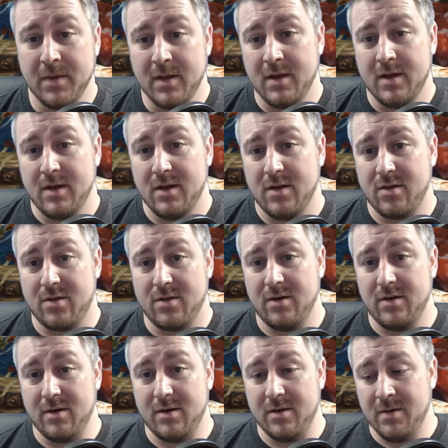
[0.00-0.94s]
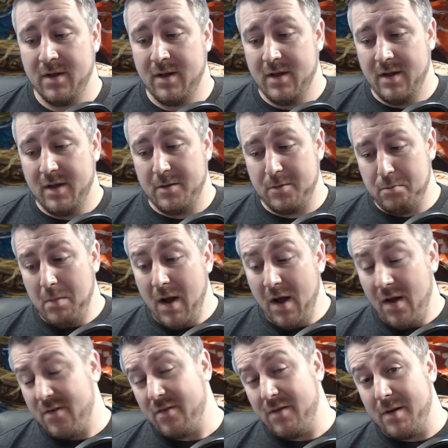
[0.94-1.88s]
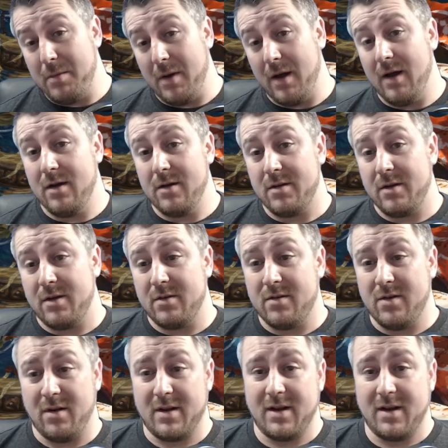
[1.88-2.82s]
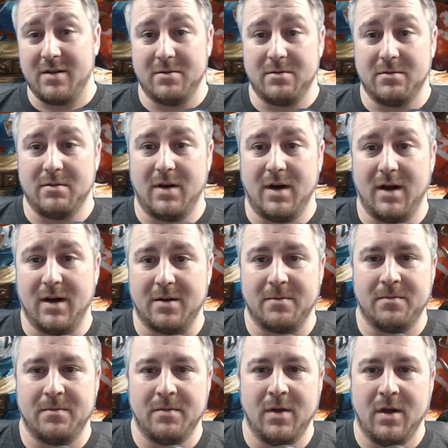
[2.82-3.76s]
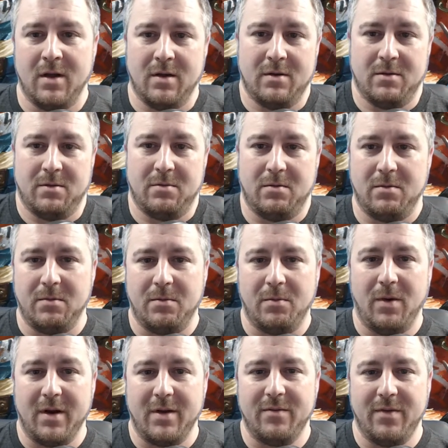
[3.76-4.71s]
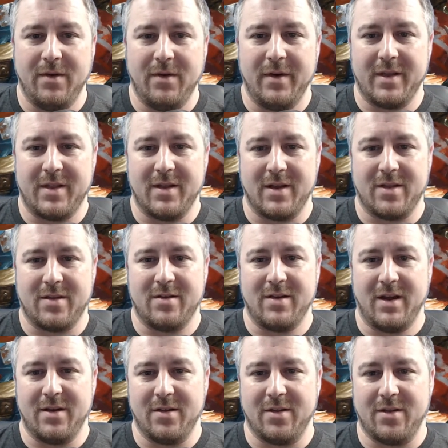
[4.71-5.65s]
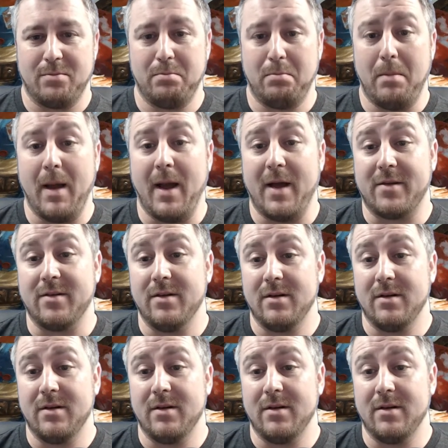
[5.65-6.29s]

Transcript: So it's marginally better. You're talking like 1 in 36 chance better.